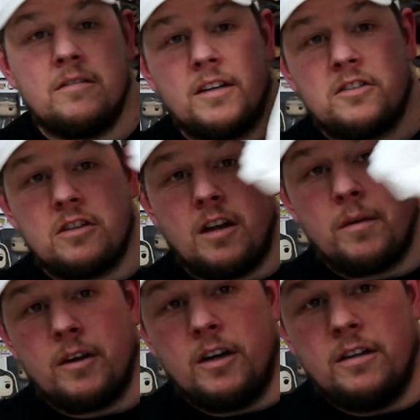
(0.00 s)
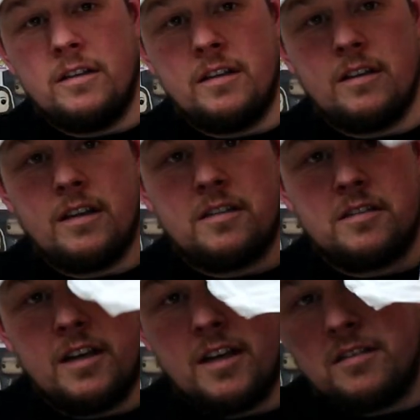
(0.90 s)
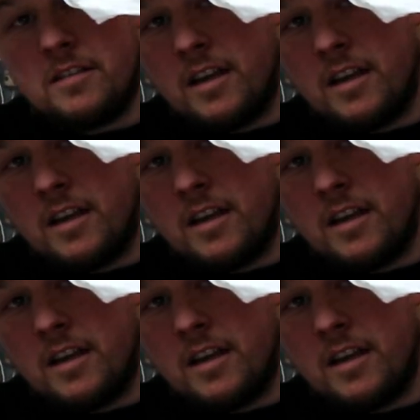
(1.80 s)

Right, so there we go. It says